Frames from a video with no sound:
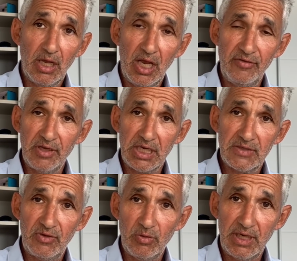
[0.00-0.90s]
over the next
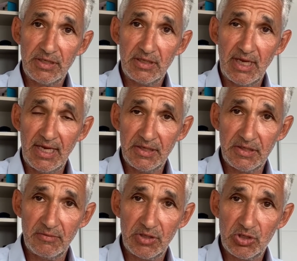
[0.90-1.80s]
few weeks as
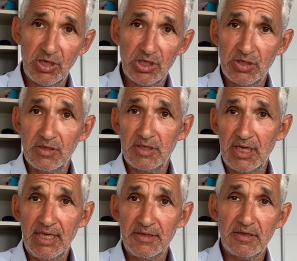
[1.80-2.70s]
the restrictions
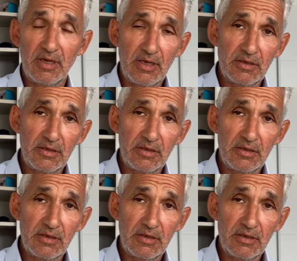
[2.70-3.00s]
ease,